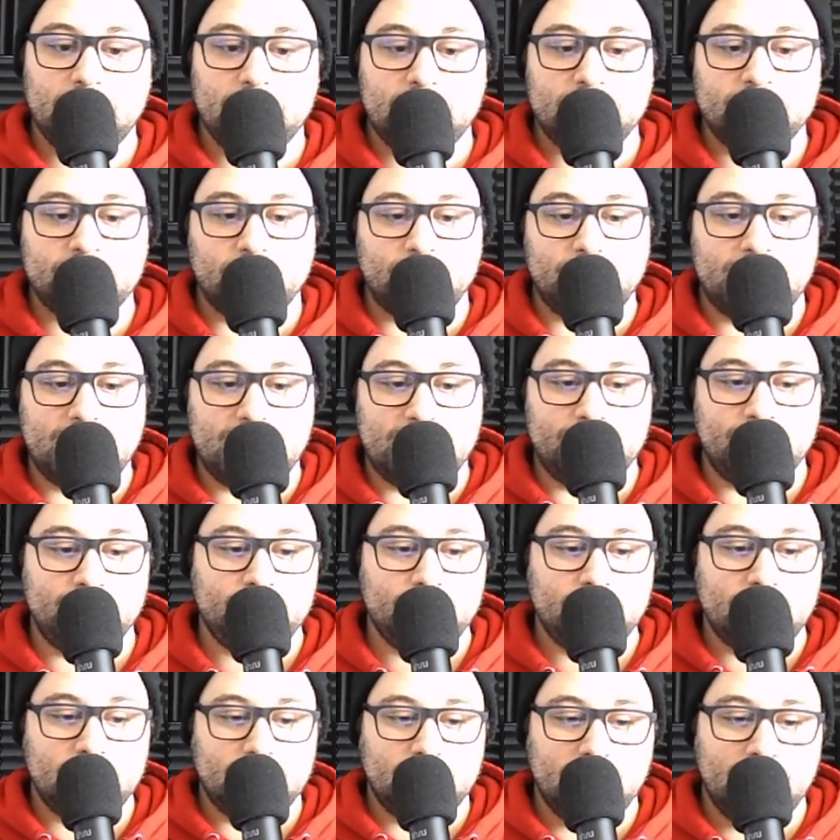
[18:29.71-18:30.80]
So again,
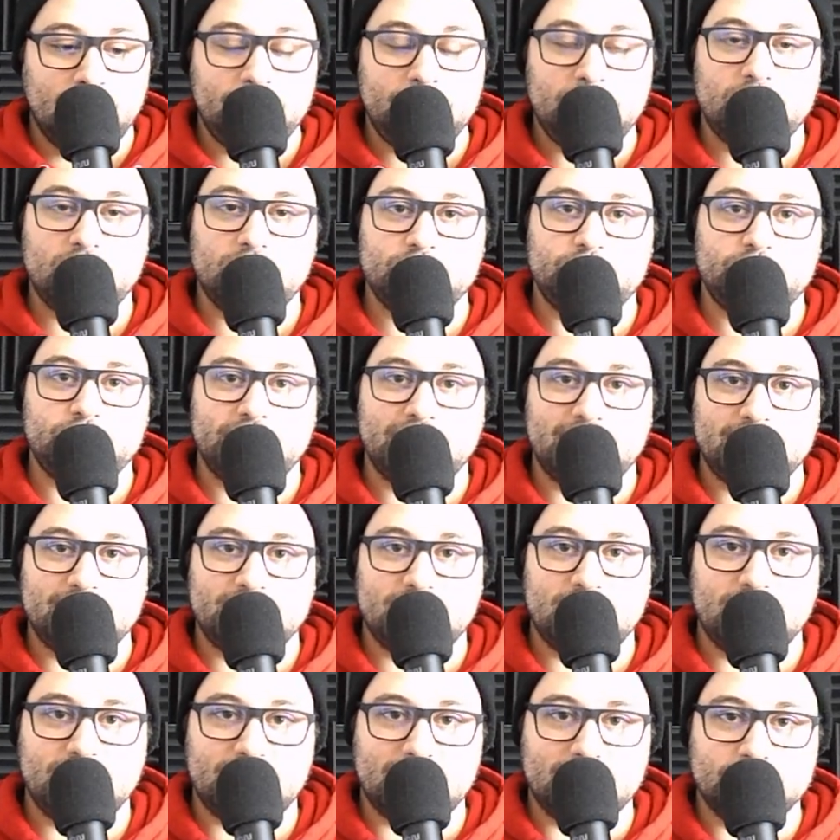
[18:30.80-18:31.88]
let me know what you guys think.